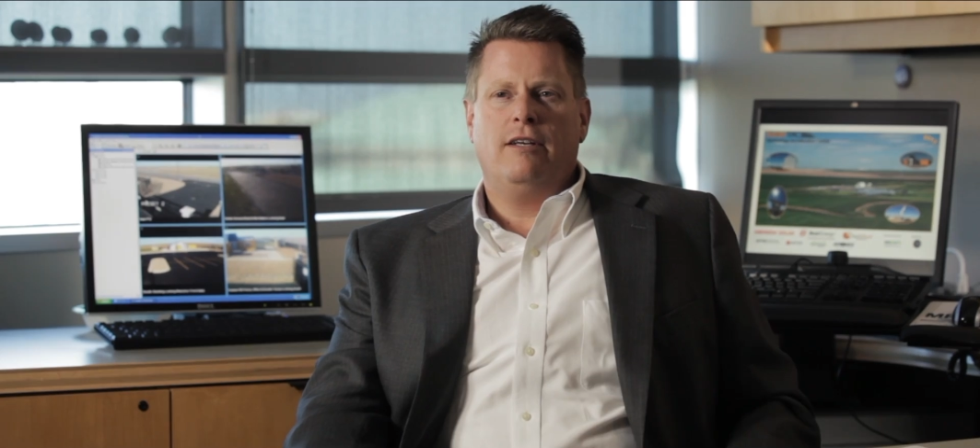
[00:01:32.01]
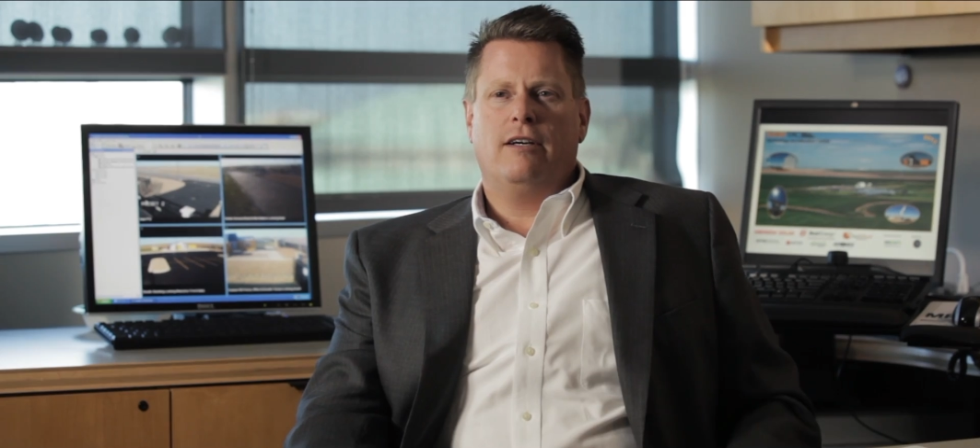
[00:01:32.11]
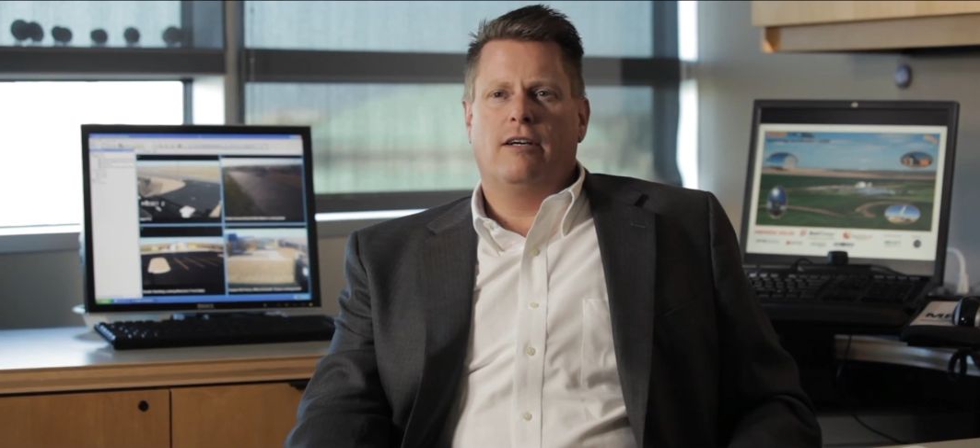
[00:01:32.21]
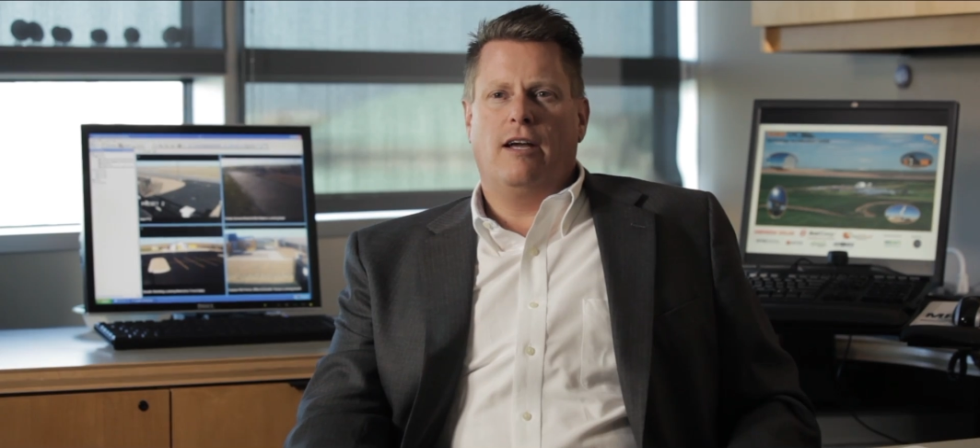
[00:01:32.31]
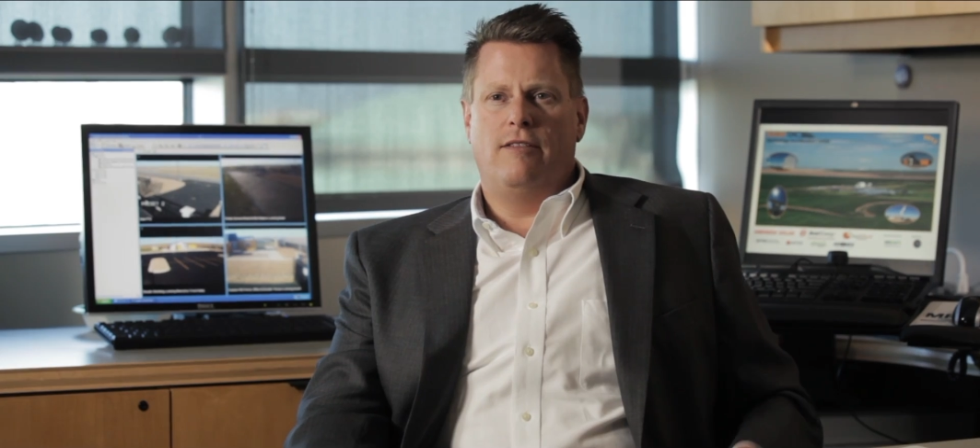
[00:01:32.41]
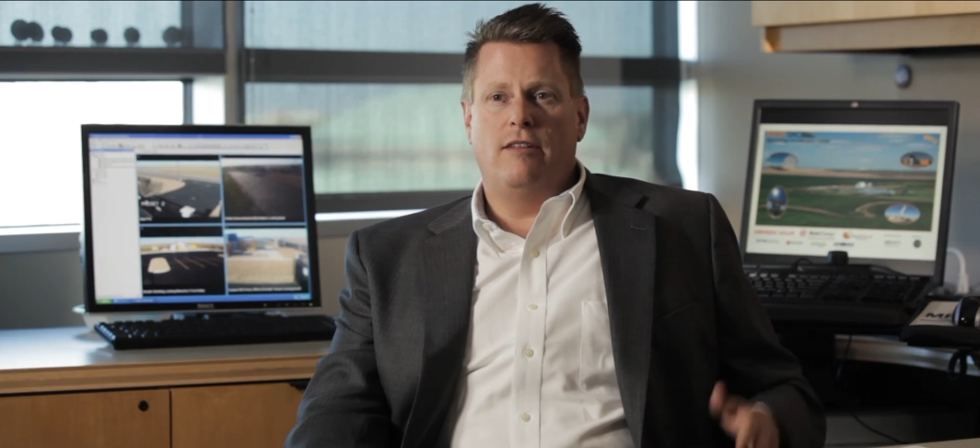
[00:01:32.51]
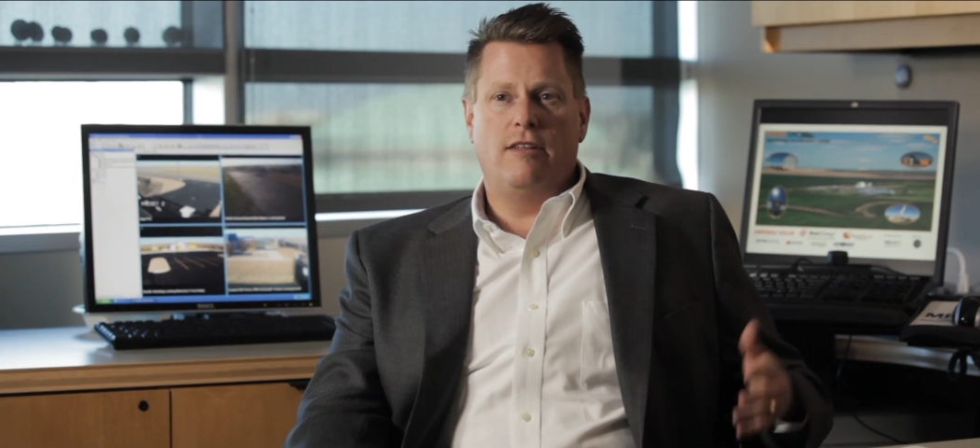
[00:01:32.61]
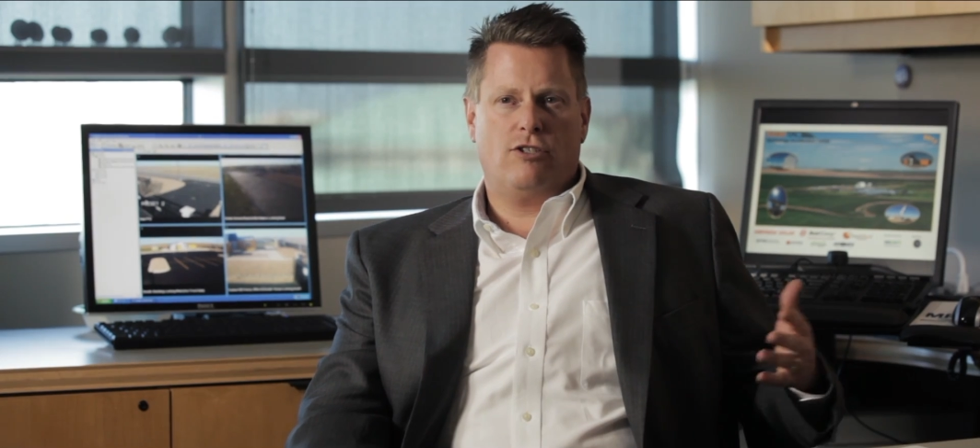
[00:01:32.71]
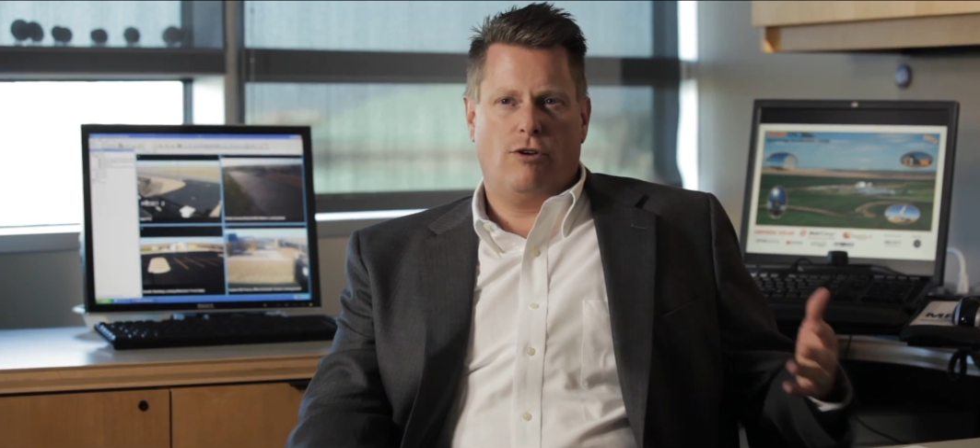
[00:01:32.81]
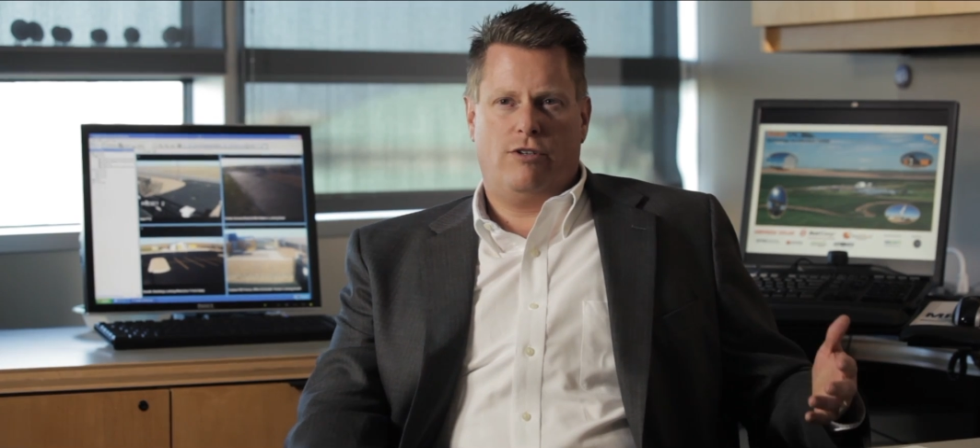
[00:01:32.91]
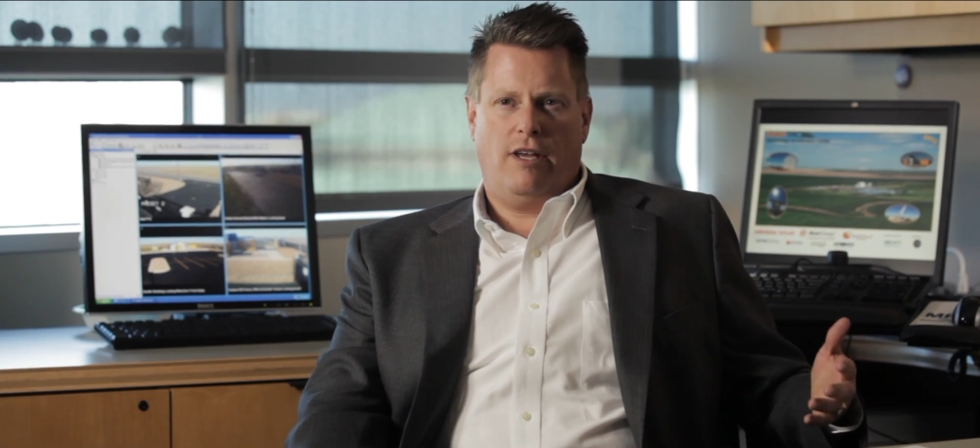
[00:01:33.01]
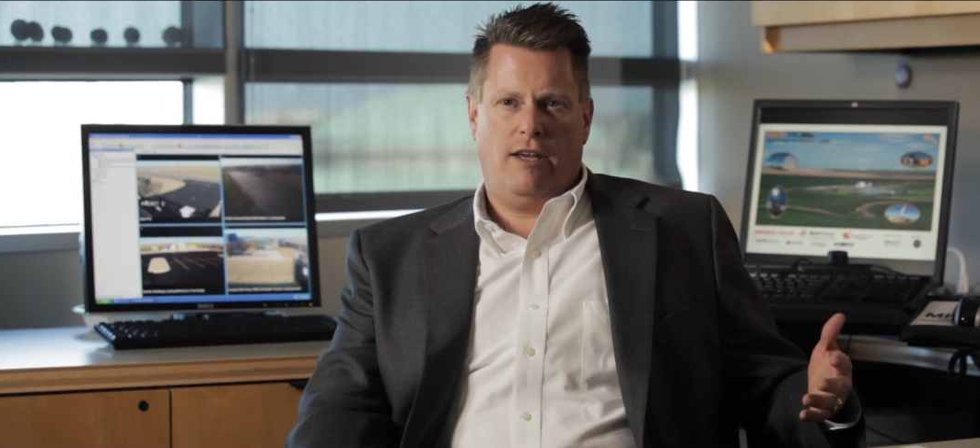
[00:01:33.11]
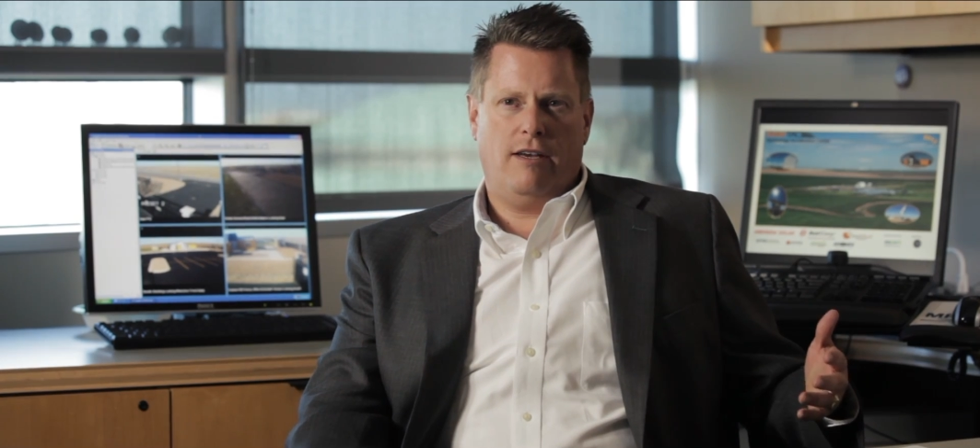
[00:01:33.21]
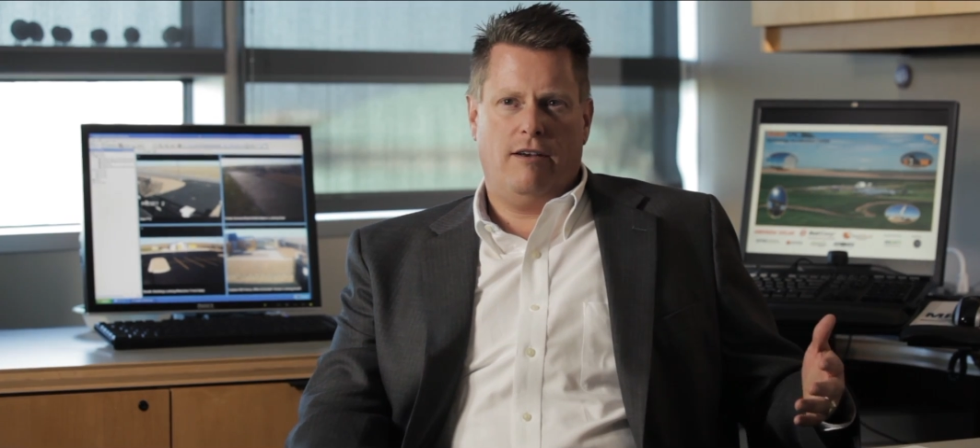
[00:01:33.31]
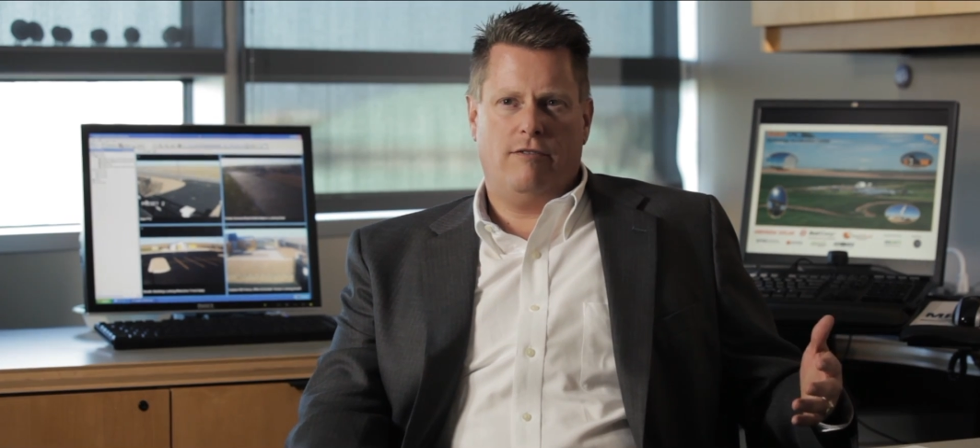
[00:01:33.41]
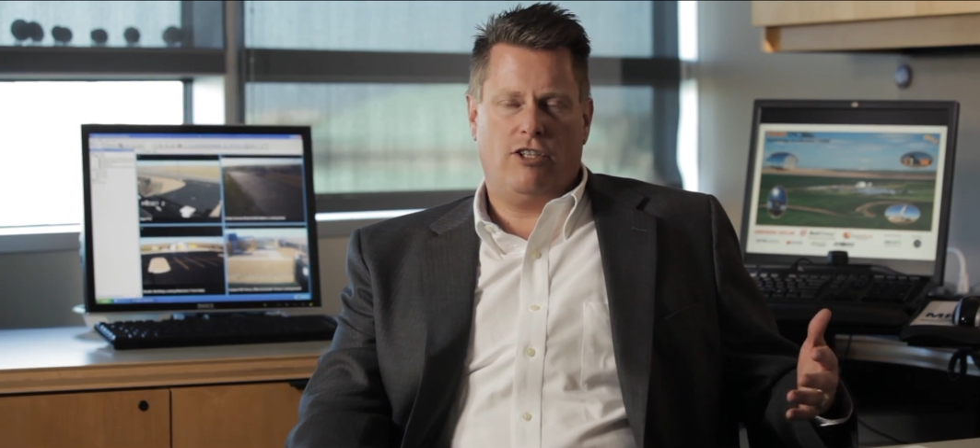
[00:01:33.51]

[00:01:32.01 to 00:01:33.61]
uh, and then they start to have